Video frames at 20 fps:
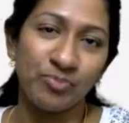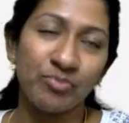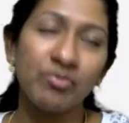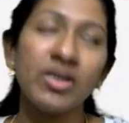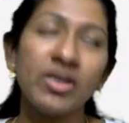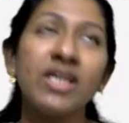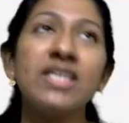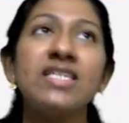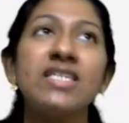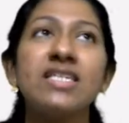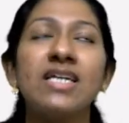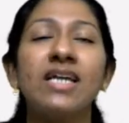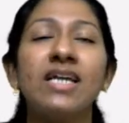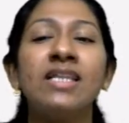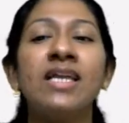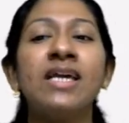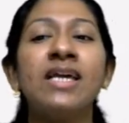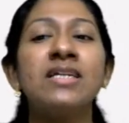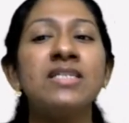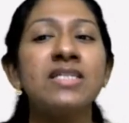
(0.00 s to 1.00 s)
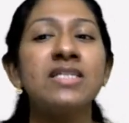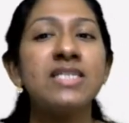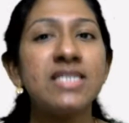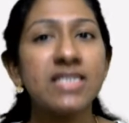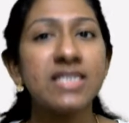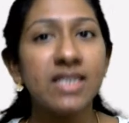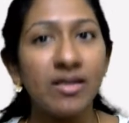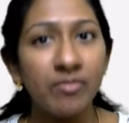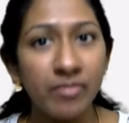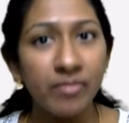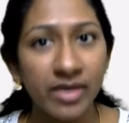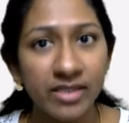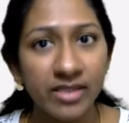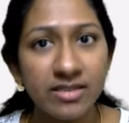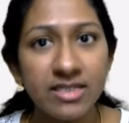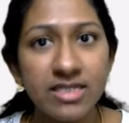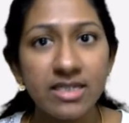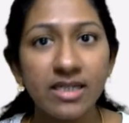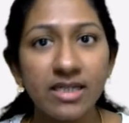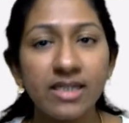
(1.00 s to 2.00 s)
because they are just
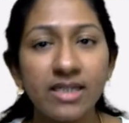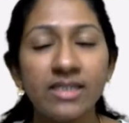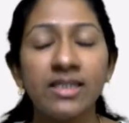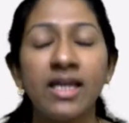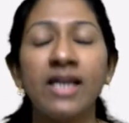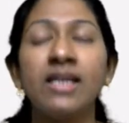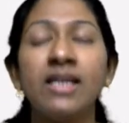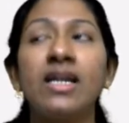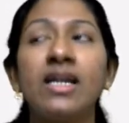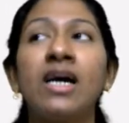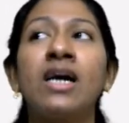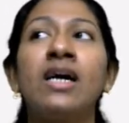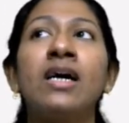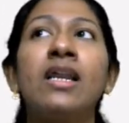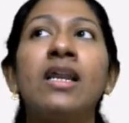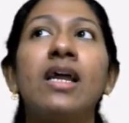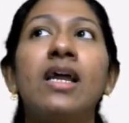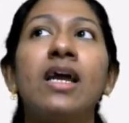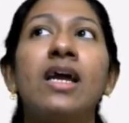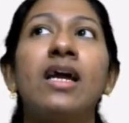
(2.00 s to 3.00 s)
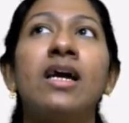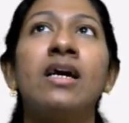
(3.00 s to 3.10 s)
comments that are